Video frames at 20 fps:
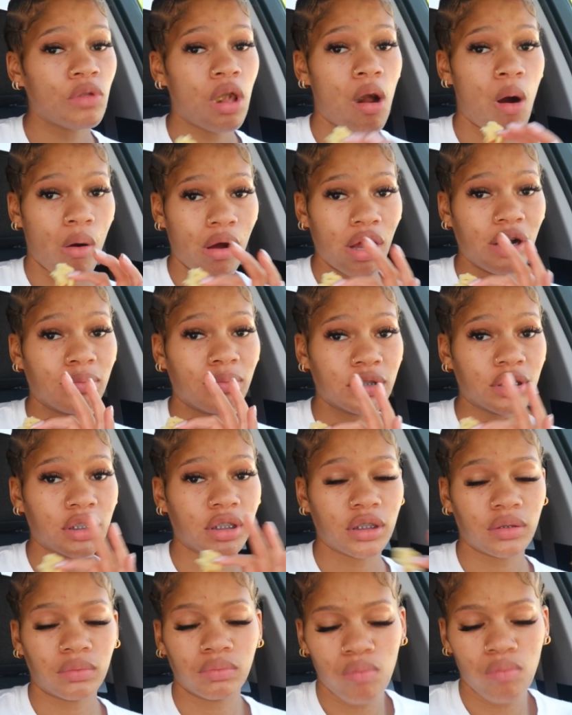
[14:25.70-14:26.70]
on
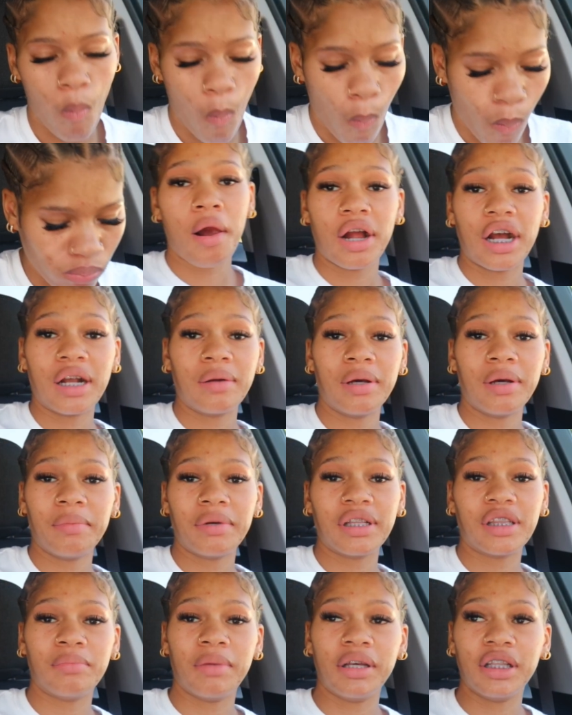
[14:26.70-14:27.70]
Amazon. I'm not
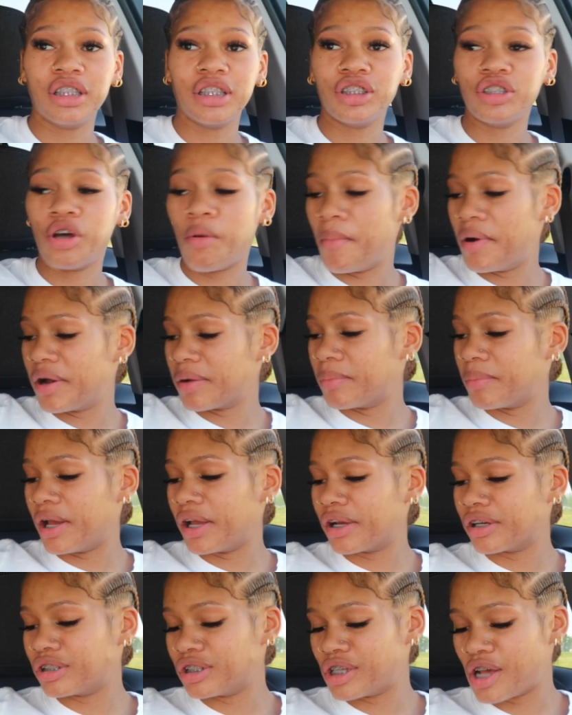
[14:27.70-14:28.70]
about to make this no
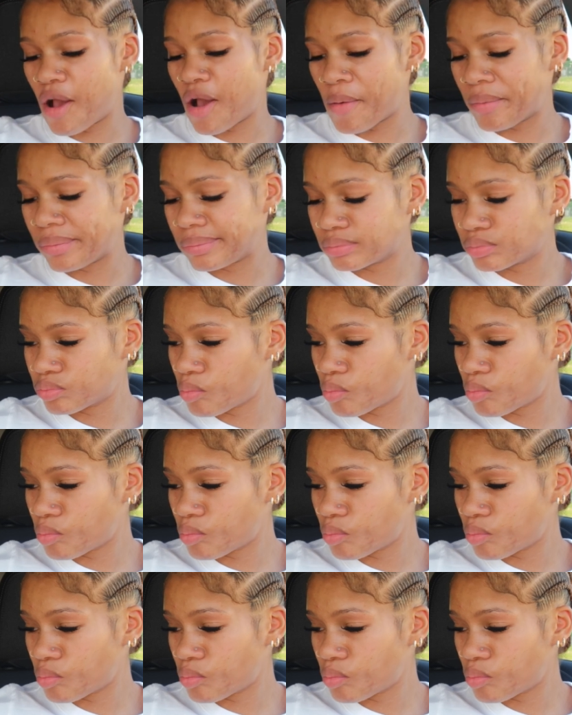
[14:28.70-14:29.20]
mukbang or nothing.